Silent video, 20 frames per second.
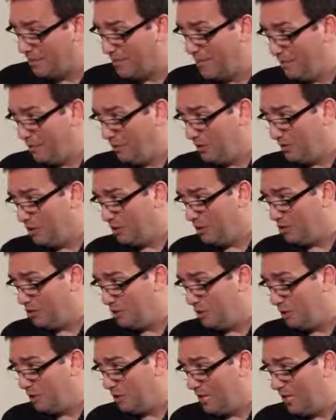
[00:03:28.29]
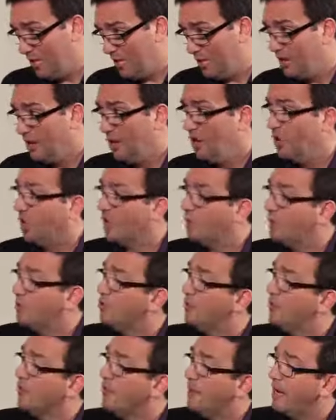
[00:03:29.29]
to be hit with a huge bill here. What are we
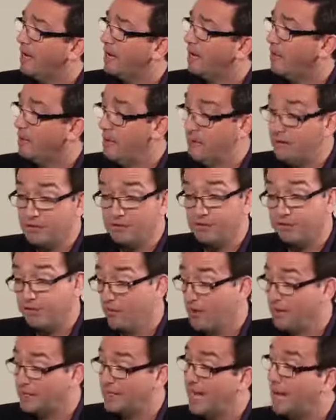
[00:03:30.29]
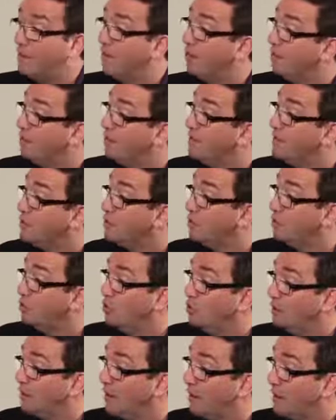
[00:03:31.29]
talking about compared to, for example, physical